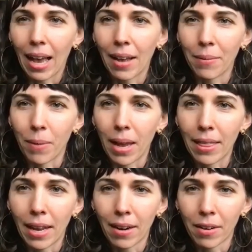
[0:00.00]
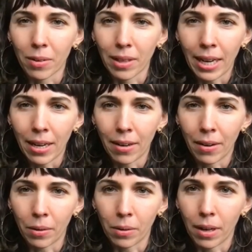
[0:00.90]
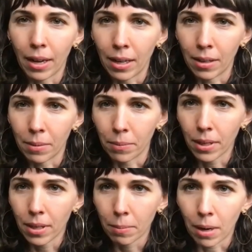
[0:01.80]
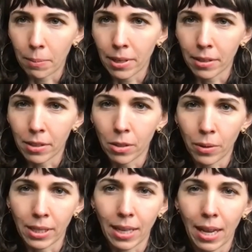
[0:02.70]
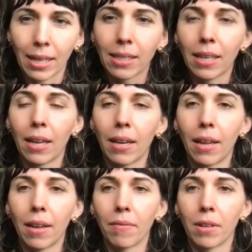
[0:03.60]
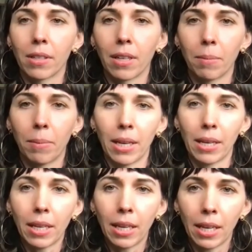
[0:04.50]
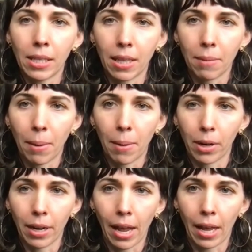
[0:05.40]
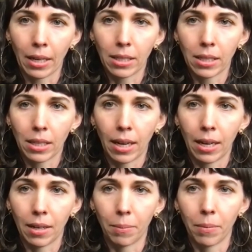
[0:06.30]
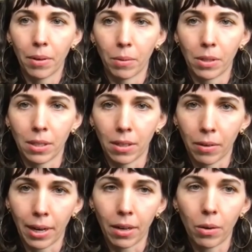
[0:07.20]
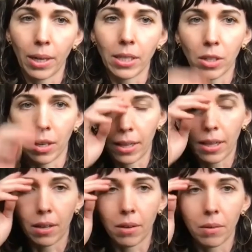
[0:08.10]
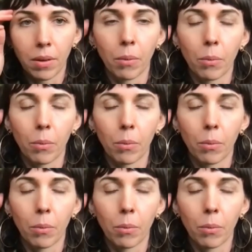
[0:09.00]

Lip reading: And then on a related note, Barbara Yasui is asking if there's going to be a key to the memory net, which is a great question. I think, you know,